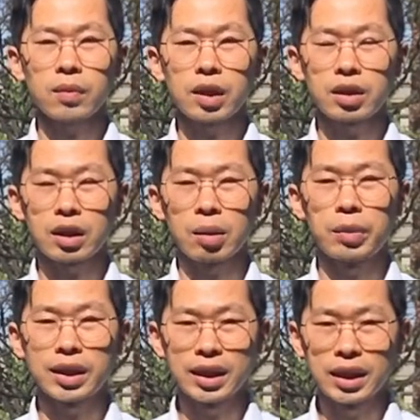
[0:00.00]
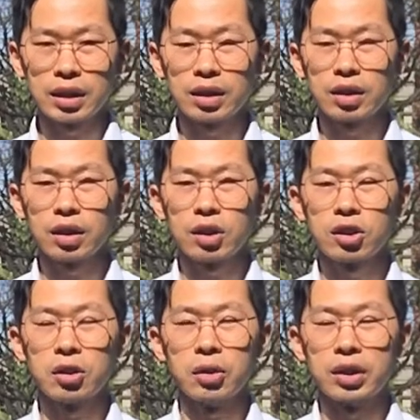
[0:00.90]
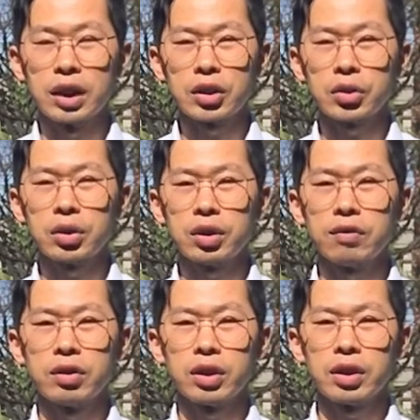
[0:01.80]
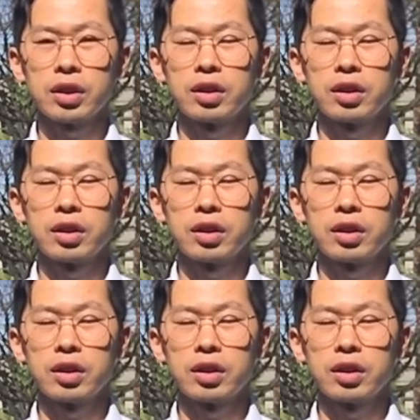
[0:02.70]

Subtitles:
stomach heat. So it's actually very